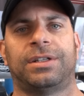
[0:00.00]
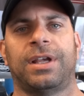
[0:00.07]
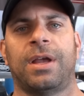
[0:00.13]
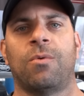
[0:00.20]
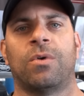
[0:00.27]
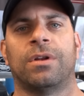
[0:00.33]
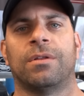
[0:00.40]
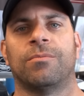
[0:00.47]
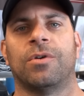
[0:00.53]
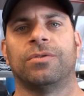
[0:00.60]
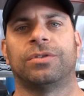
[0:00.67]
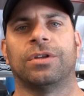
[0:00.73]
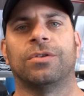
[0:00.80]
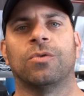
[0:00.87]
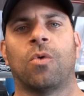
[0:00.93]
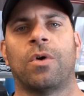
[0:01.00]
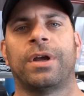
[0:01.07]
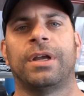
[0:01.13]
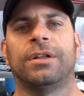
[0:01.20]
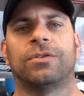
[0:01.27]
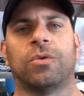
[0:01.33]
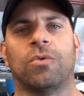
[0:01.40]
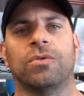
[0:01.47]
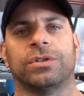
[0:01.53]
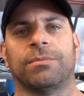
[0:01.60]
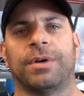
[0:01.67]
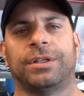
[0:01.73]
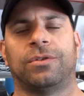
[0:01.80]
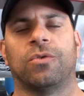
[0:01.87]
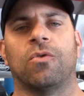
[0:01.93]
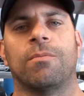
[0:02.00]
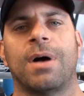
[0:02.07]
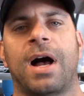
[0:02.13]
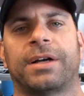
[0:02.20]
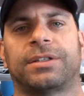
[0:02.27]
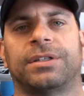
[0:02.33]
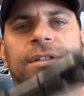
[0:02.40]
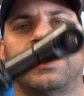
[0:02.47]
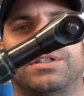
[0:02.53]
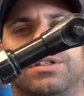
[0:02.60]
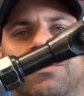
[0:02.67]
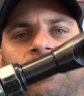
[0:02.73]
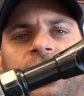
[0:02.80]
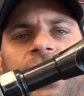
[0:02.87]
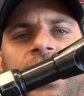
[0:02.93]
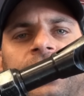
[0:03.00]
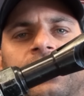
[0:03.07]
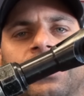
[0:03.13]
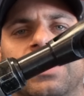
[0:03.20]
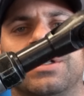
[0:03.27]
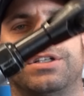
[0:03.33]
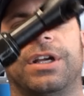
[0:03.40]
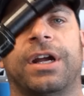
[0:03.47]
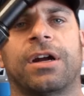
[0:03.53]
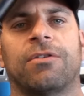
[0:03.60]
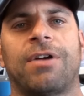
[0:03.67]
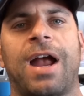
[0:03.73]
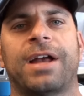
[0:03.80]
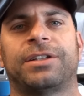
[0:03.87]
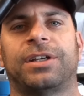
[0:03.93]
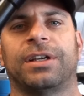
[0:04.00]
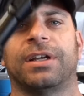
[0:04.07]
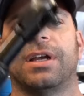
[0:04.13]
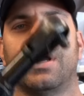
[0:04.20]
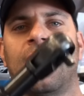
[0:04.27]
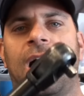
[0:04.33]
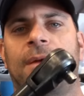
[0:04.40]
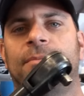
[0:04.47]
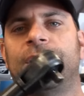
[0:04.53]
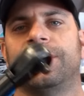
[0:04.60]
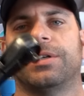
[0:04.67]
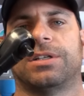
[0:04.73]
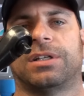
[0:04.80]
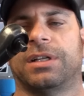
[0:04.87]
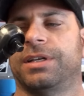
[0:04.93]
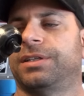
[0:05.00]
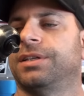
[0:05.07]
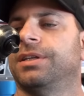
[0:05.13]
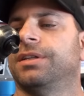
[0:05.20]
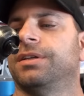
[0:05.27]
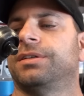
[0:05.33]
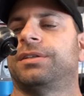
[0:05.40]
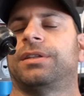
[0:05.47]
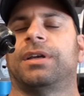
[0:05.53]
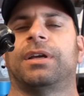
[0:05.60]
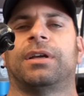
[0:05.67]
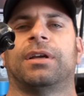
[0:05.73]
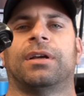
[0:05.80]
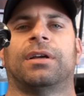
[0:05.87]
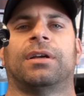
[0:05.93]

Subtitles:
Say one of the most annoying tools in my toolbox is this 3/8" air ratchet. I mean, just listen to this thing.